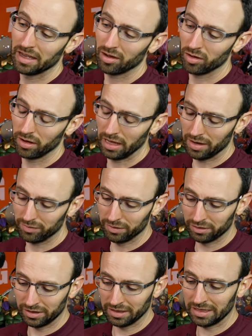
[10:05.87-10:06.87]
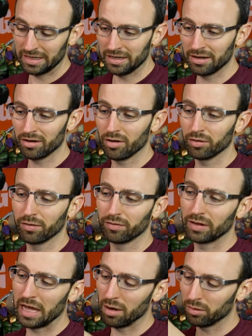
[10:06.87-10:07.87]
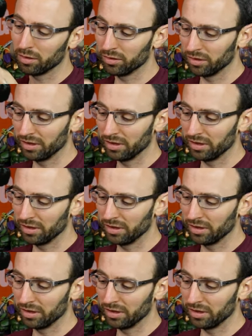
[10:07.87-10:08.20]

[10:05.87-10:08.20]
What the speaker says: everything here, all the flowers